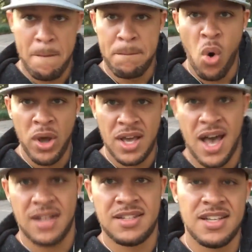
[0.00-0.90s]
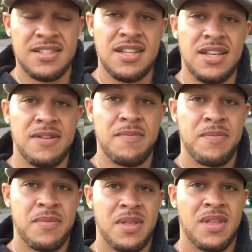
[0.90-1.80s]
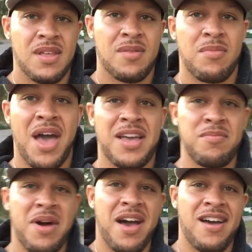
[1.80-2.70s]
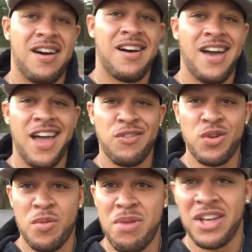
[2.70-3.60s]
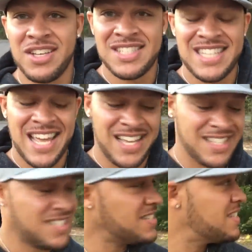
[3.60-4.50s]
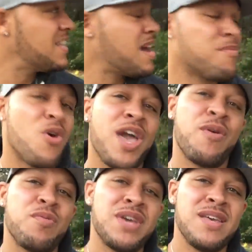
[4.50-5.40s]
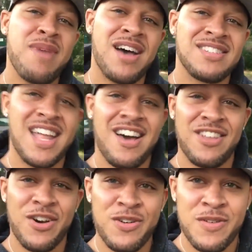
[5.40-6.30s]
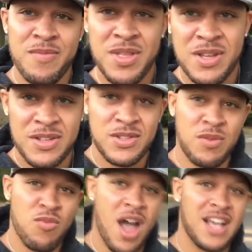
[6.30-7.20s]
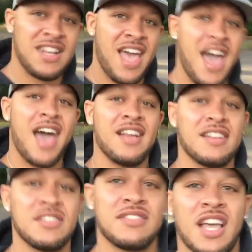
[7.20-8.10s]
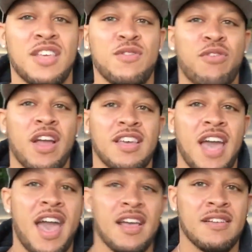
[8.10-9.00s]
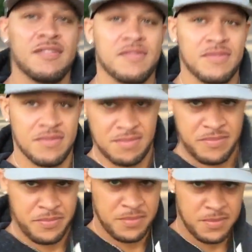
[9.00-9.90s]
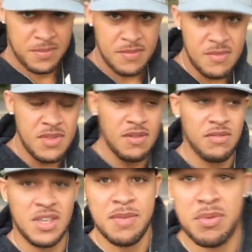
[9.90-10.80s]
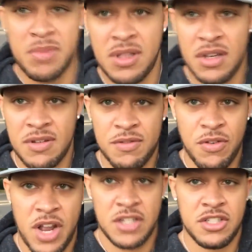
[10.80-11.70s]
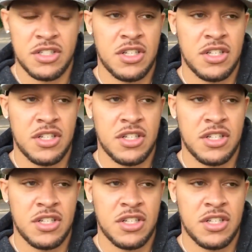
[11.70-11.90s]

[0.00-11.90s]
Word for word: boycott Disney back in my uh, angry, rebellious days. I'm okay with Mickey Mouse now though, so I'm rocking the hat. Thank you, Frank Yang, for keeping me looking fresh.